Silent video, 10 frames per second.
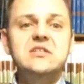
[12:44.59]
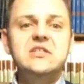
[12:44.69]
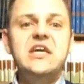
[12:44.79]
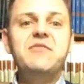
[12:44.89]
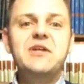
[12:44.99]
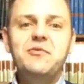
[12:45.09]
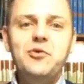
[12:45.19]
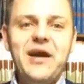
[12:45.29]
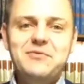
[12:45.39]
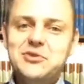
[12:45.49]
even if you
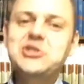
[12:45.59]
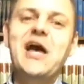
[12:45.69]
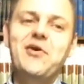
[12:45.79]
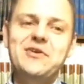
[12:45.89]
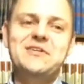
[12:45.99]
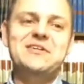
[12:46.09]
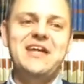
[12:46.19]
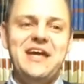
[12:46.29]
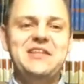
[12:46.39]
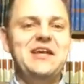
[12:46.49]
have to shout
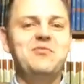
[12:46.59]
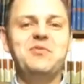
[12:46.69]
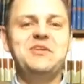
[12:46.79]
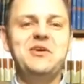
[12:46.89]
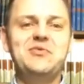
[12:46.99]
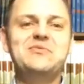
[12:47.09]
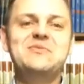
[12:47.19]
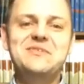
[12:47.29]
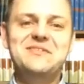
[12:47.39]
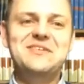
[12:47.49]
at them, I mean, don't
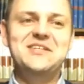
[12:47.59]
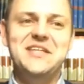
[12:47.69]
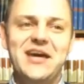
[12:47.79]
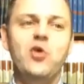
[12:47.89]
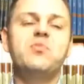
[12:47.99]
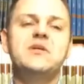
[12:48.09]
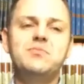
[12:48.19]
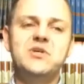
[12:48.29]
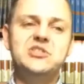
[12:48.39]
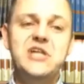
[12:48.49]
yell, but
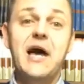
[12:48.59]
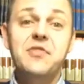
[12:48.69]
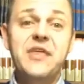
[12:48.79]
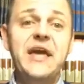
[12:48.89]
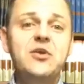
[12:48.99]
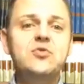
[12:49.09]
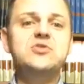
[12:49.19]
but shout thank you.